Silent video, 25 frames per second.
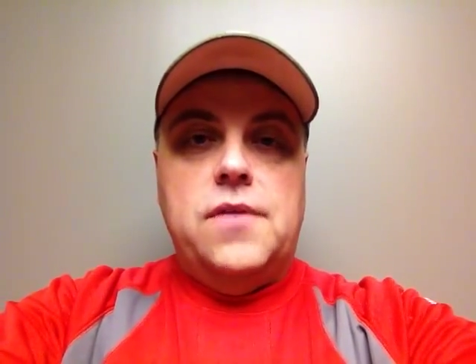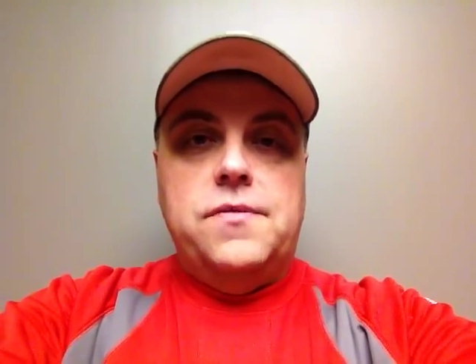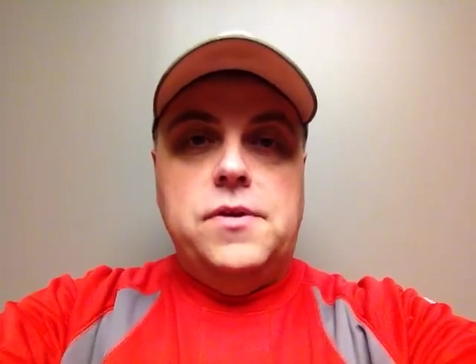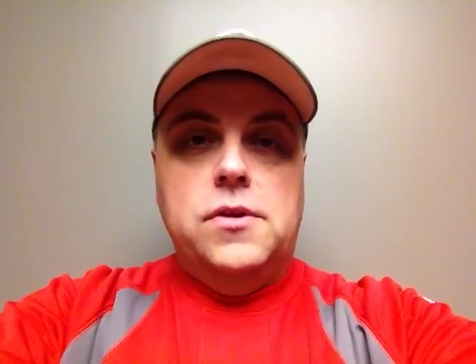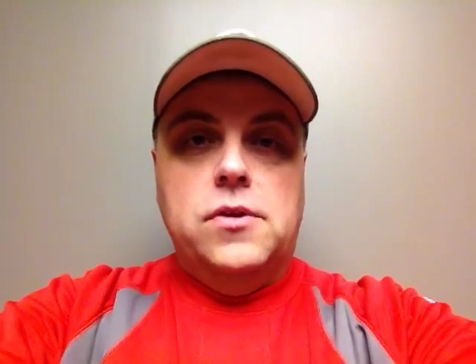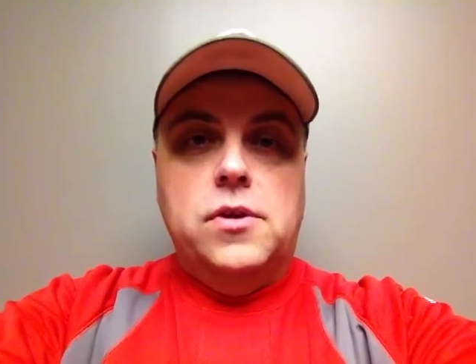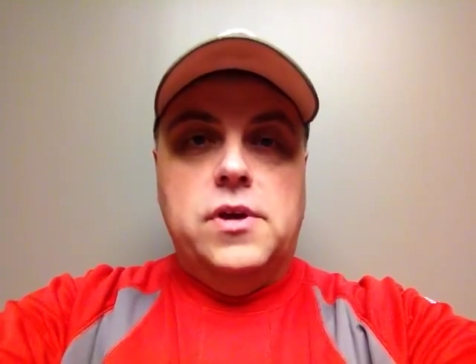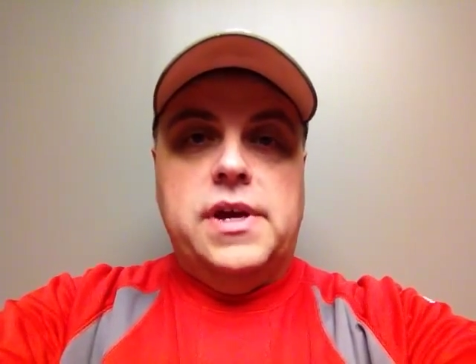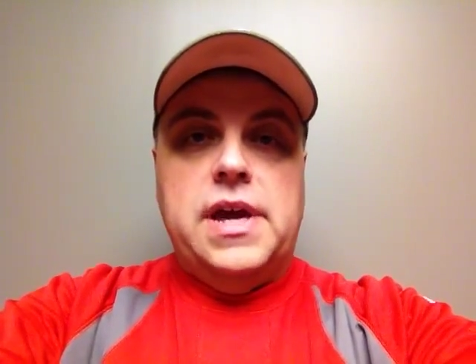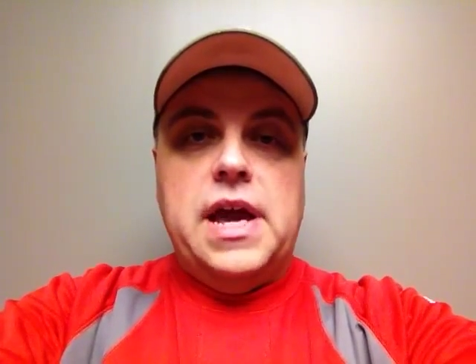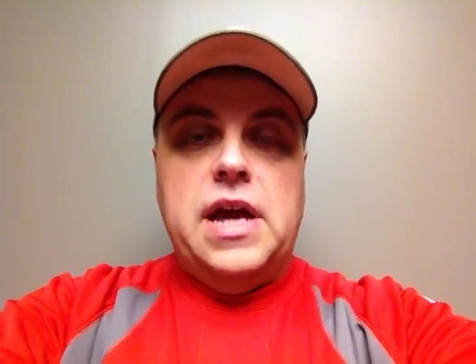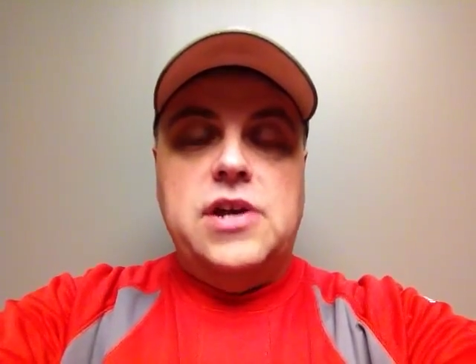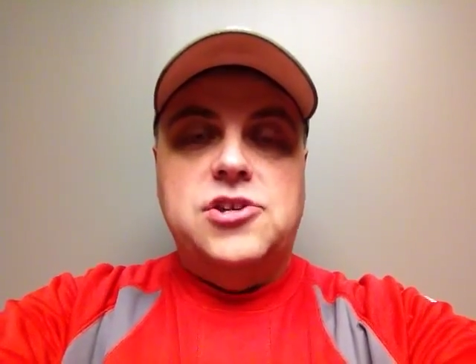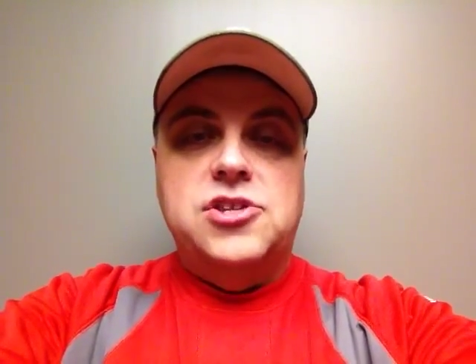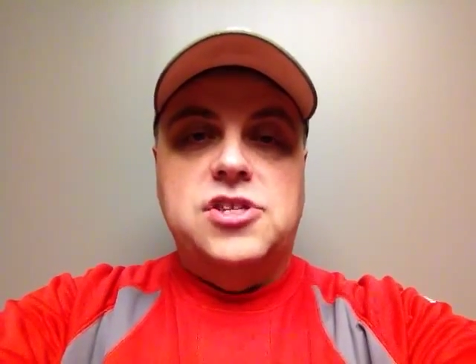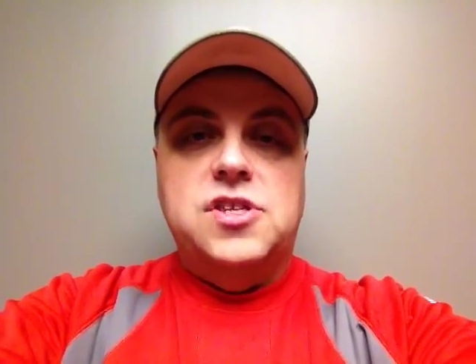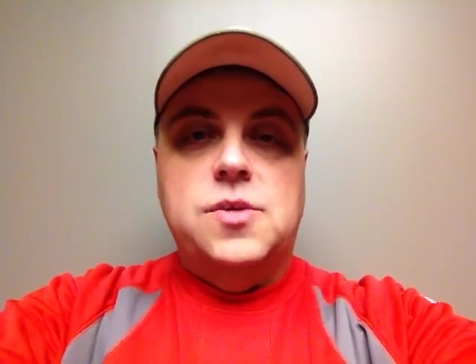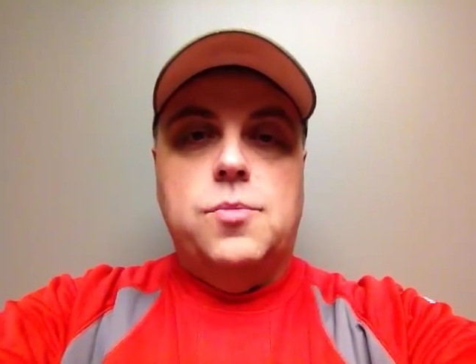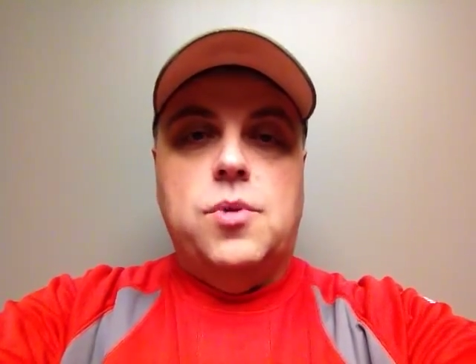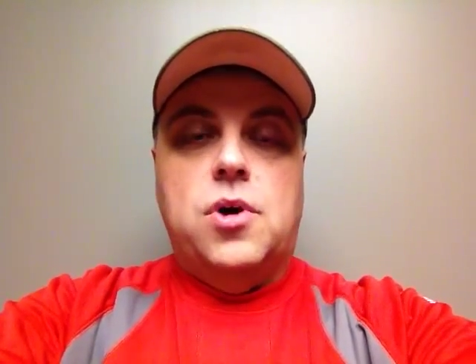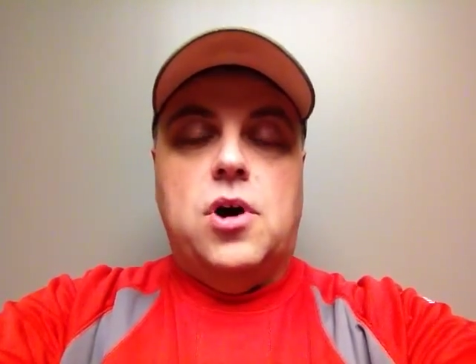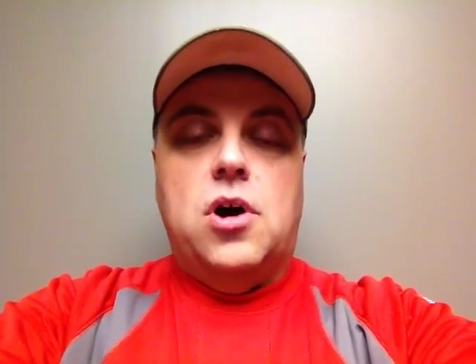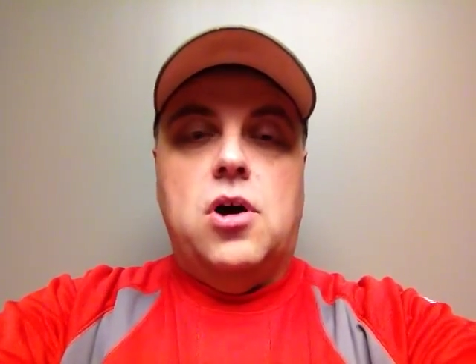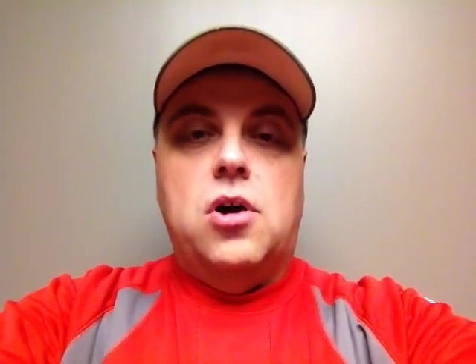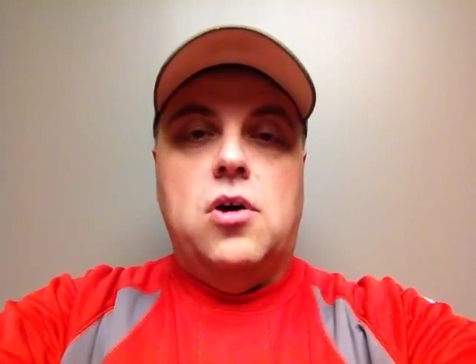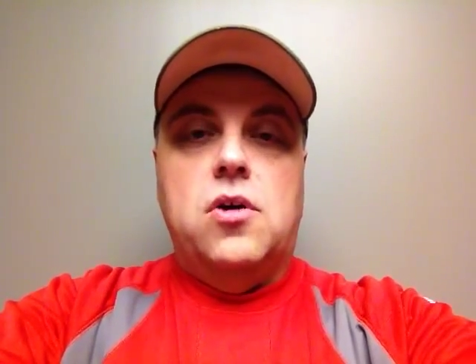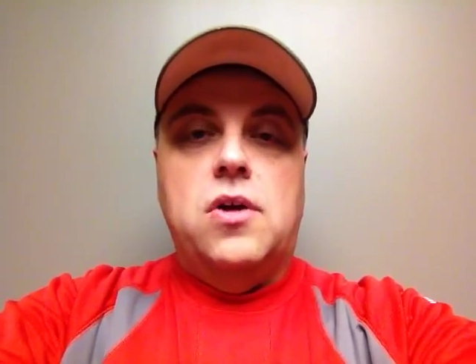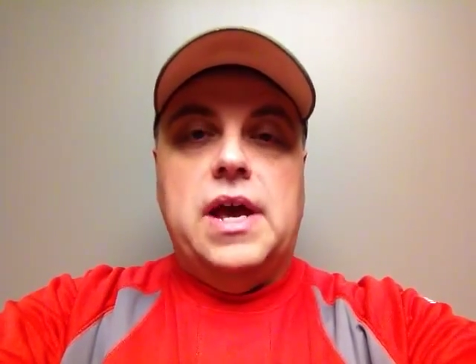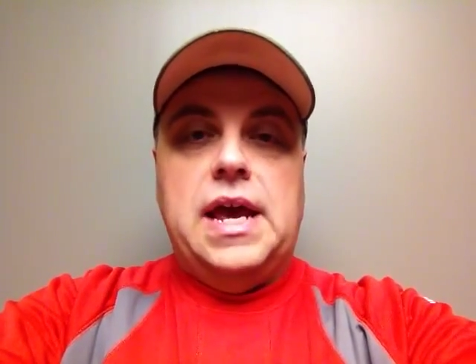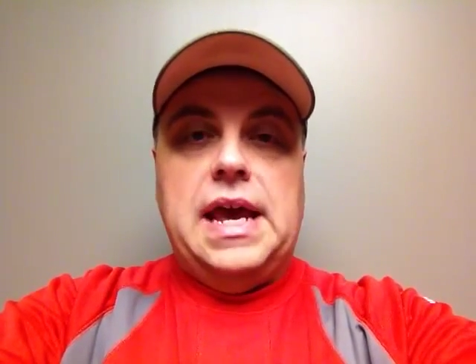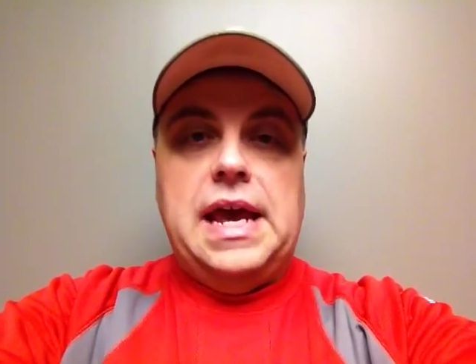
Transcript: fielder catches the ball,